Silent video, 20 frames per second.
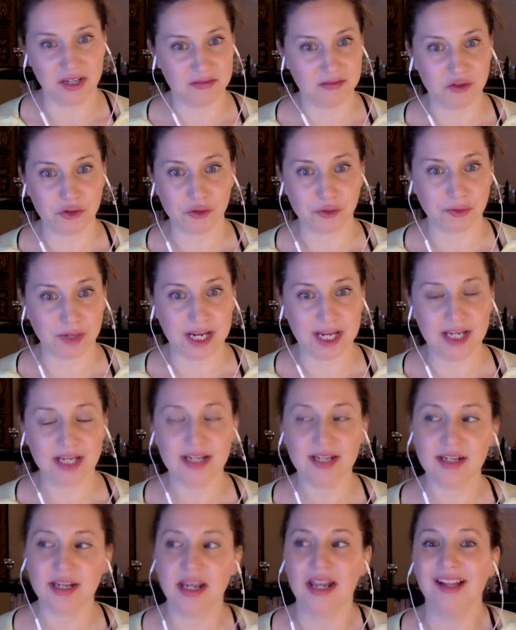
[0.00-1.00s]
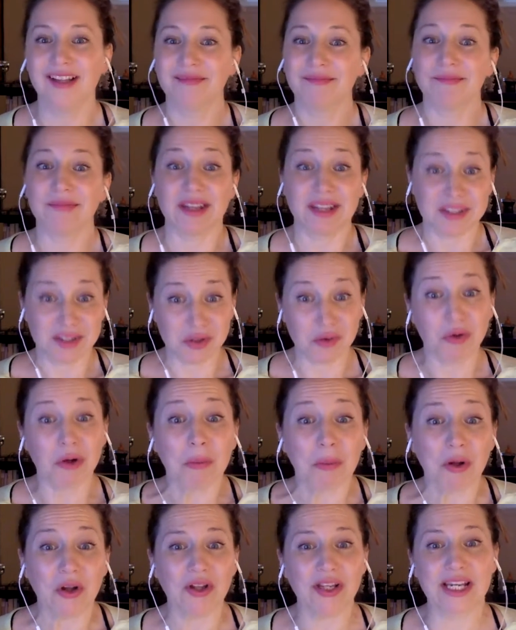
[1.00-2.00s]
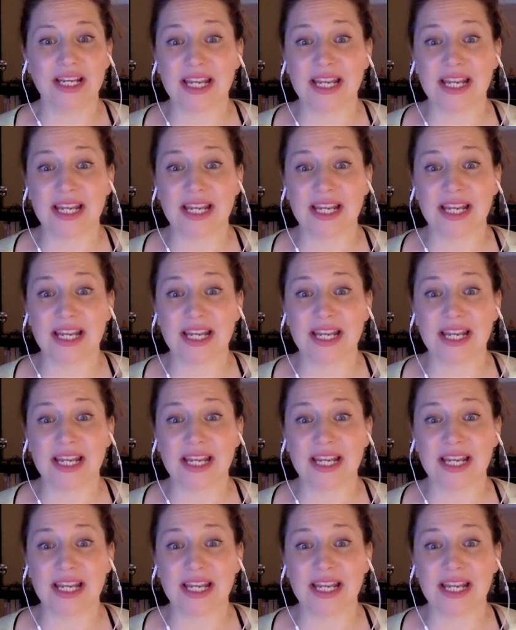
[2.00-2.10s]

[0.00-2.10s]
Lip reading: even drained is normal.